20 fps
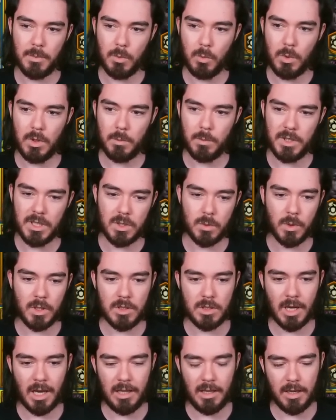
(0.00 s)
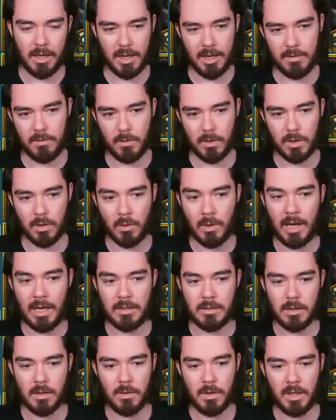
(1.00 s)
Would we switch Helicath for
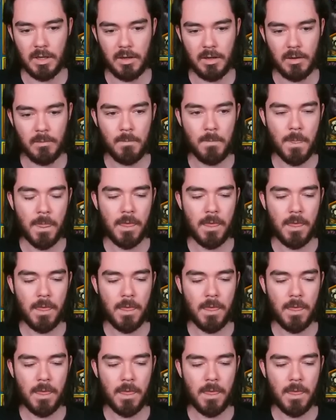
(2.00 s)
Karato here?